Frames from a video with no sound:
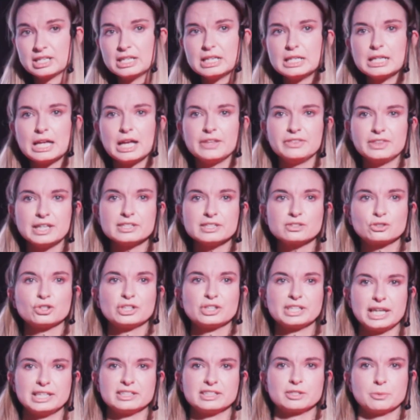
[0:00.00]
And this
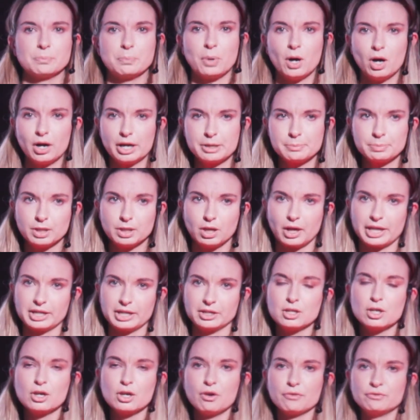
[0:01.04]
creates a pipeline
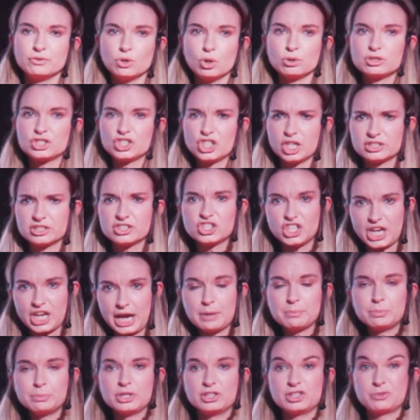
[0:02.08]
of not just
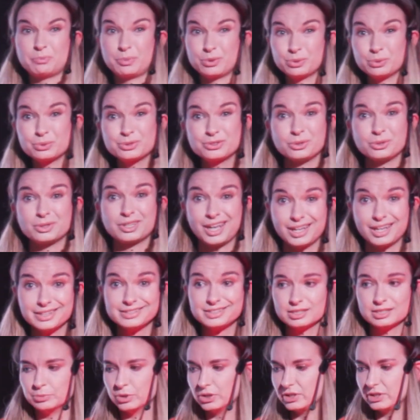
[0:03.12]
champions, but also
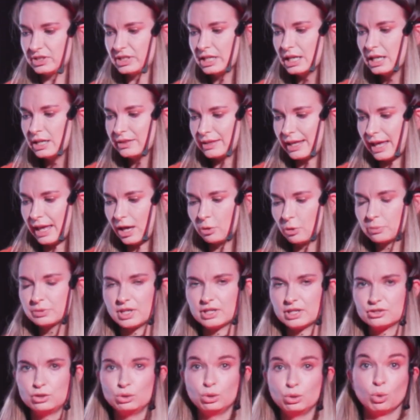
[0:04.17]
customers that helps us
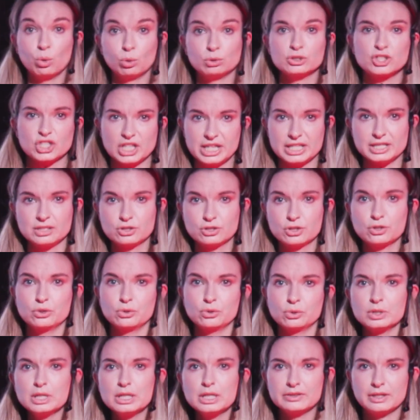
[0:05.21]
launch into
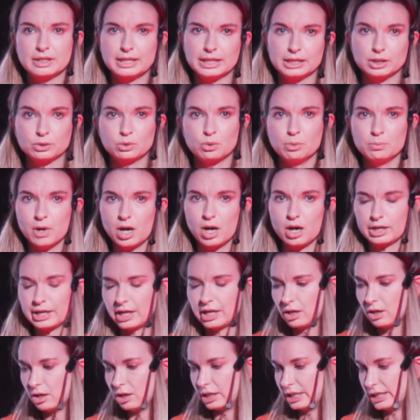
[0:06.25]
the clinical market
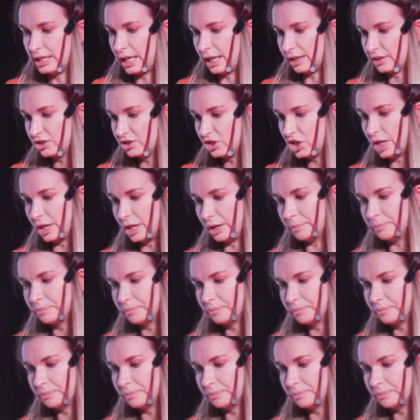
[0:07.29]
early next year.